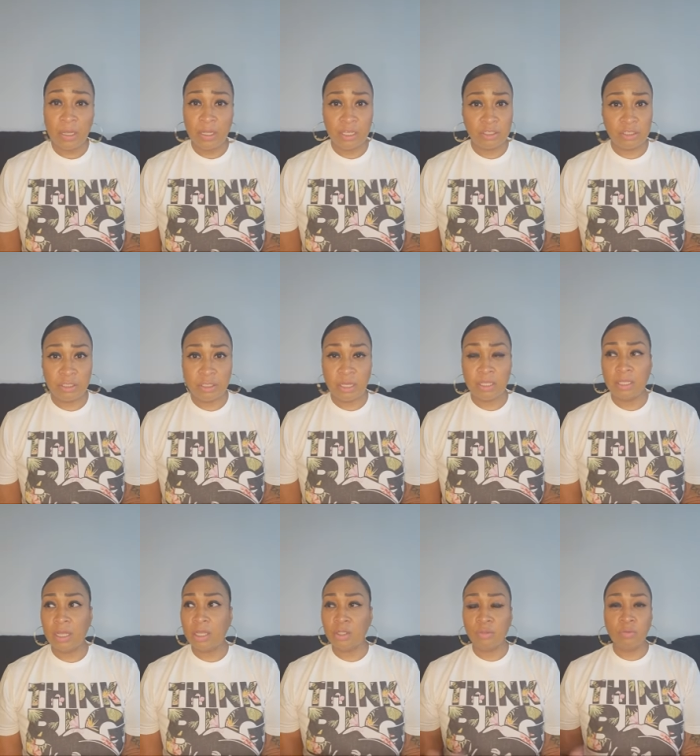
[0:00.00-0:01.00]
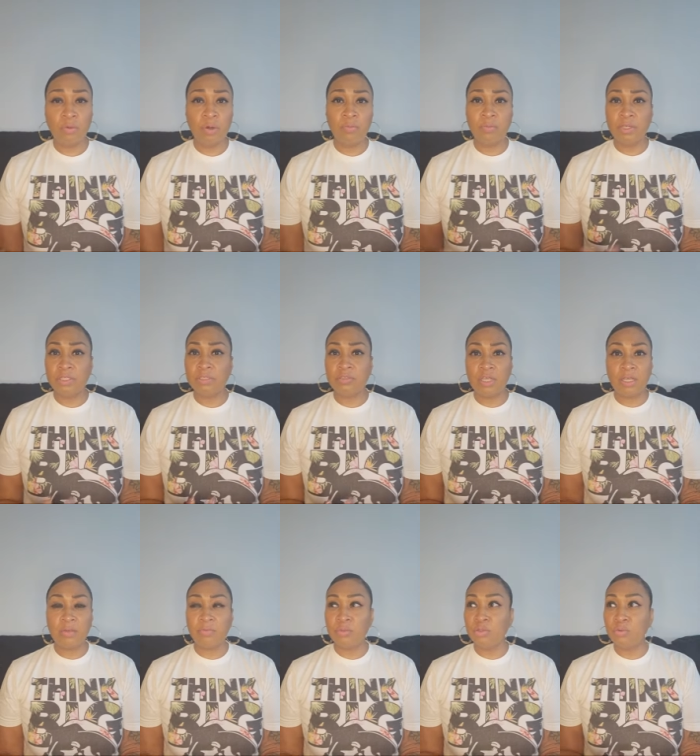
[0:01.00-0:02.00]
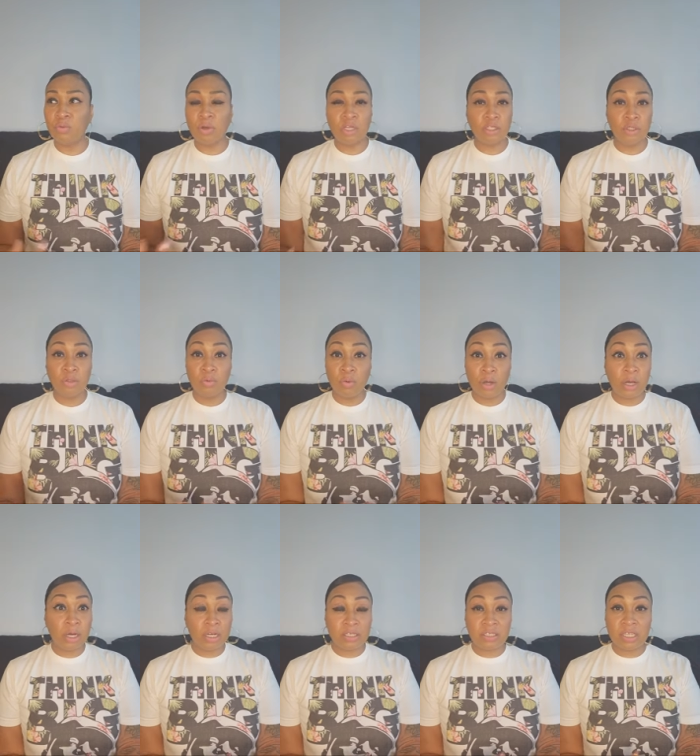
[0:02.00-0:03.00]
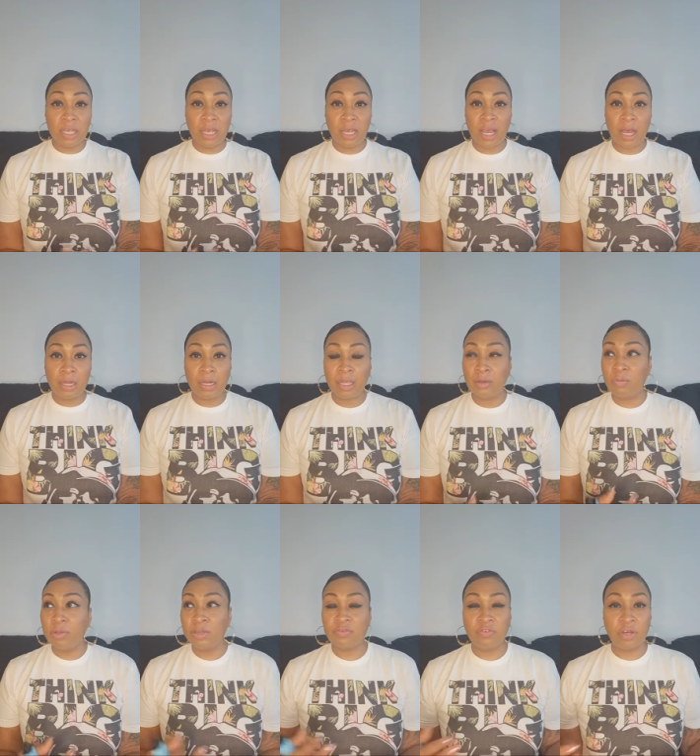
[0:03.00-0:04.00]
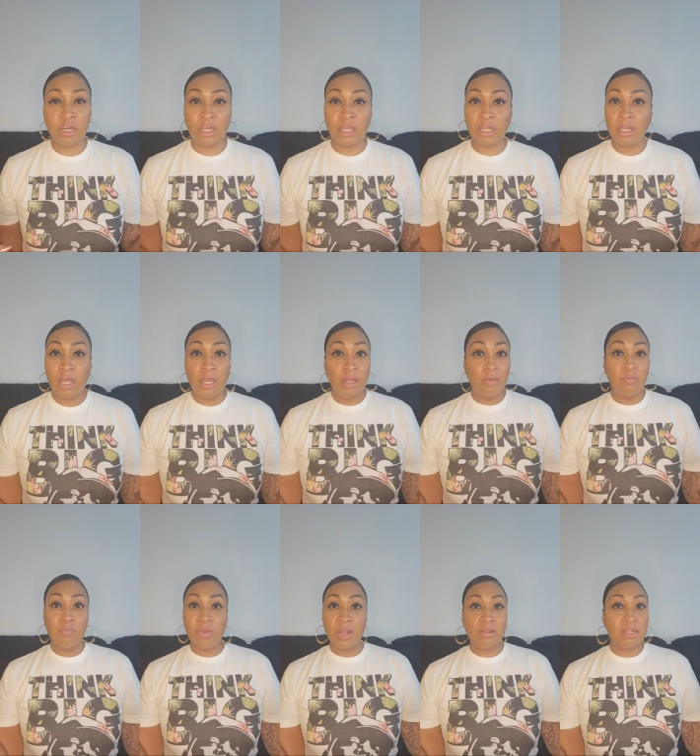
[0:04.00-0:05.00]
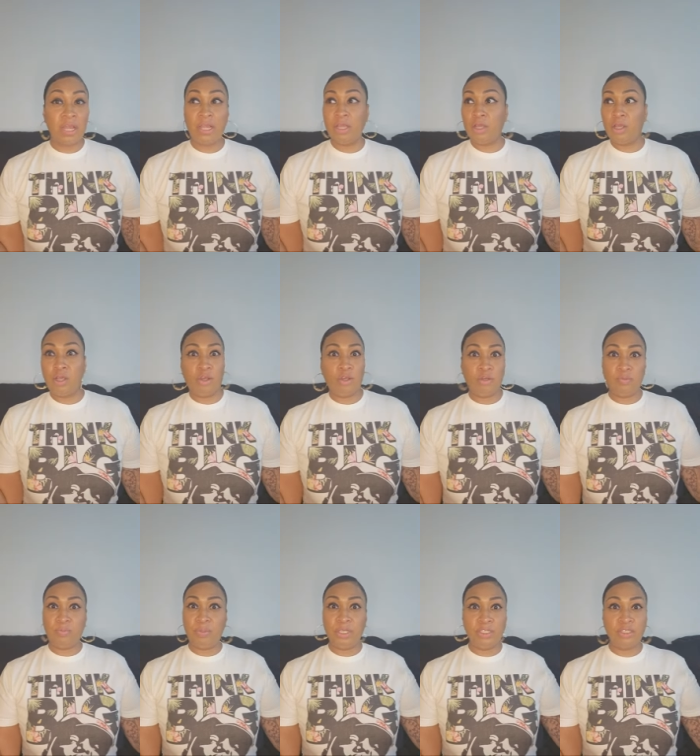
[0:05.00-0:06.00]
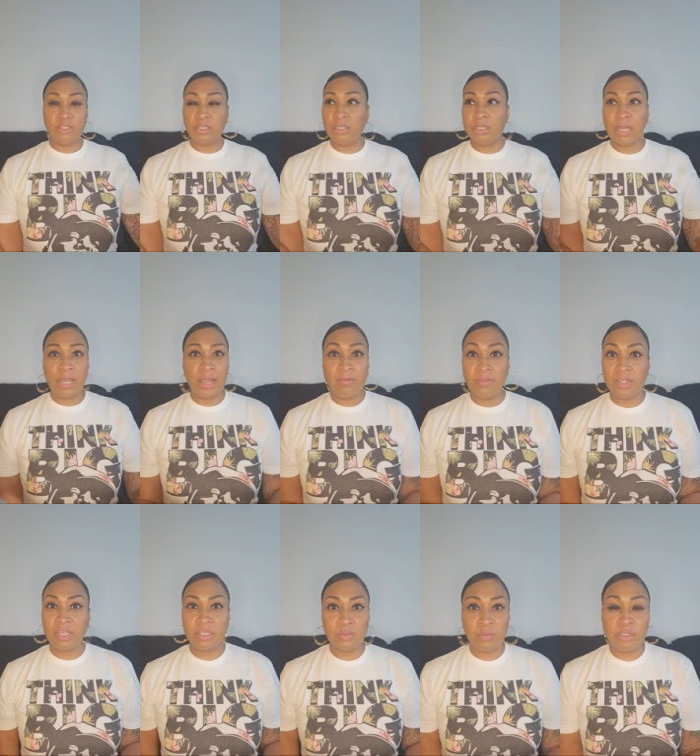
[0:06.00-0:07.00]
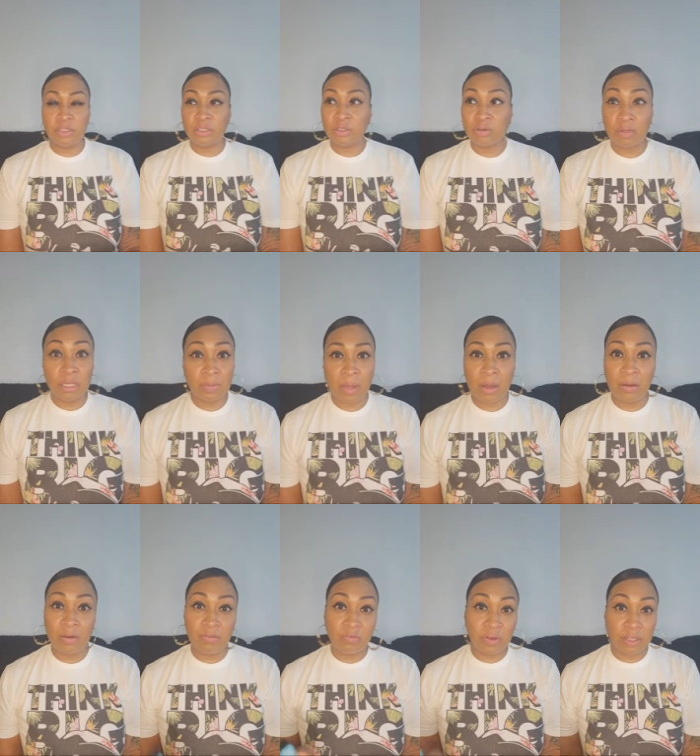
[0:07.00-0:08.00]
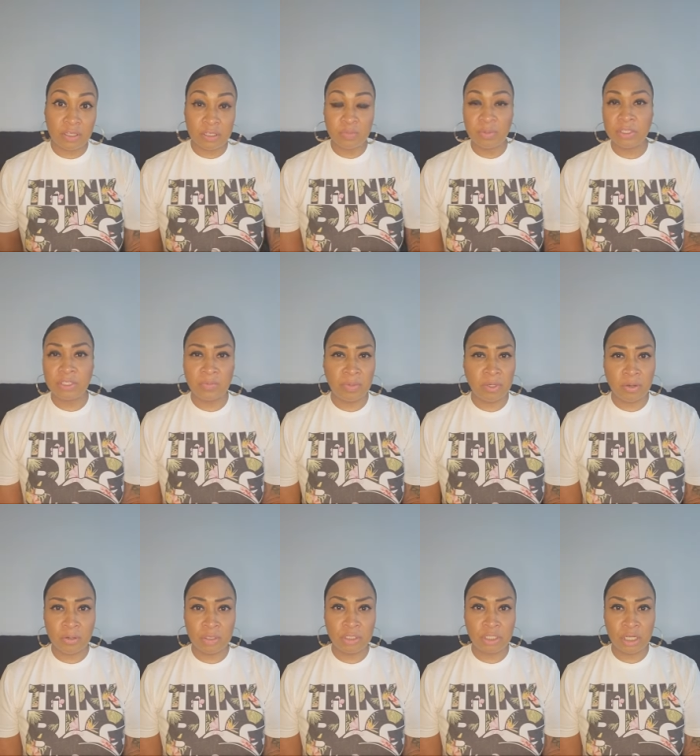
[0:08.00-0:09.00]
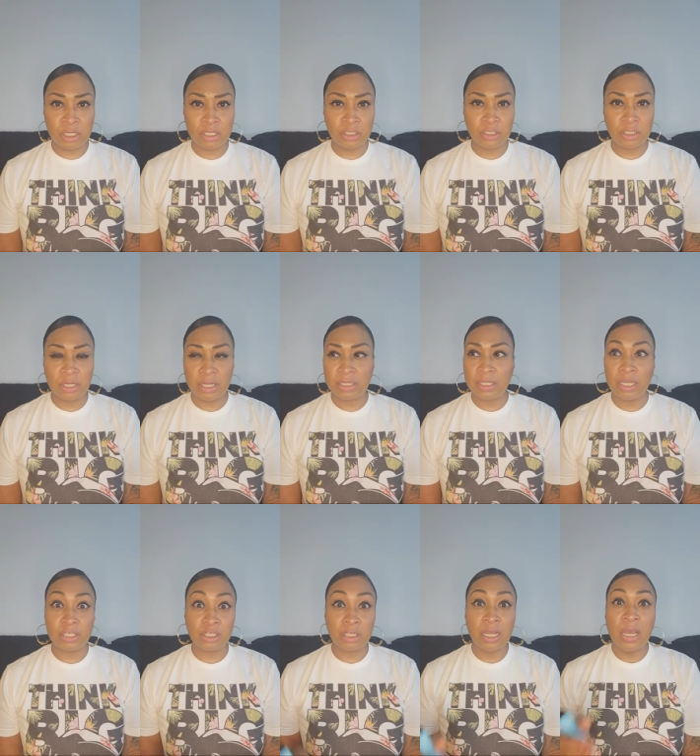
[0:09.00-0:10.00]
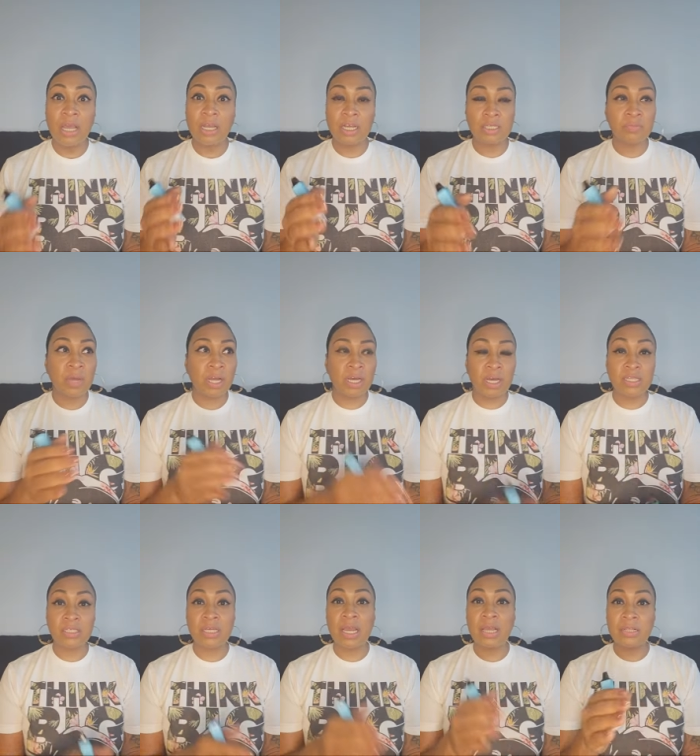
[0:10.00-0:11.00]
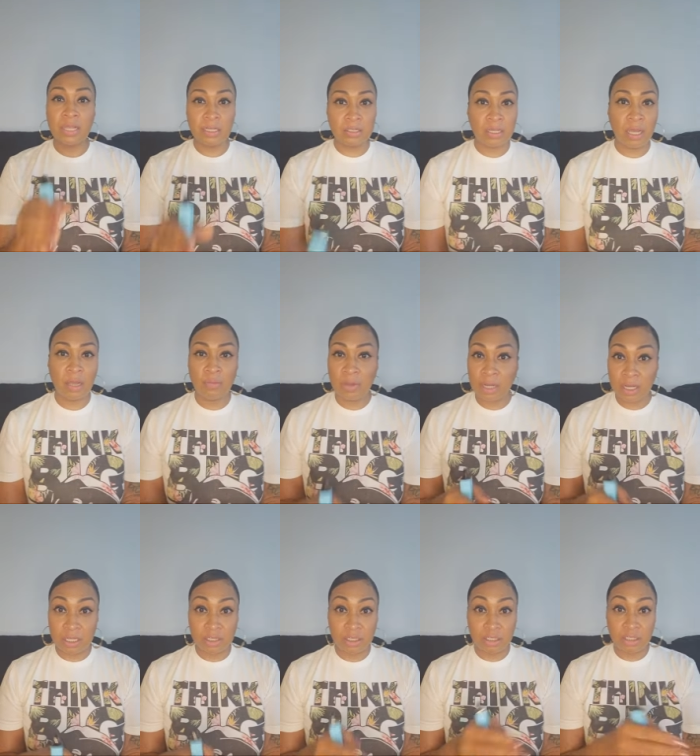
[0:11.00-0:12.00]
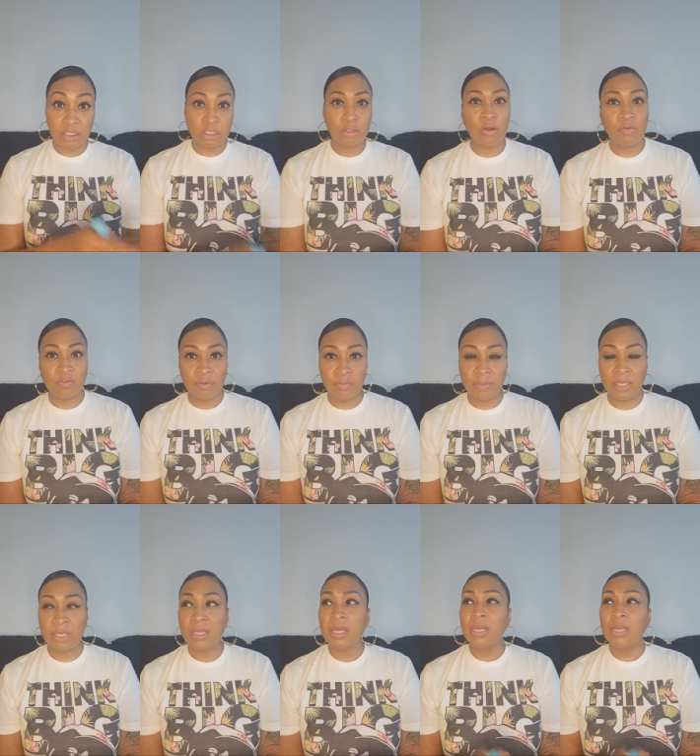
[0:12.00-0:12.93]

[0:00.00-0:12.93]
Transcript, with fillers: and shit like that. You want me to take, you want, you want us to hang out like we're fucking, like, peaches, and, like everything is peaches and cream. I'm gonna fuck this bitch up and go to jail and shit like that. She, cause my cousin at that time, my cousin, she stole from me,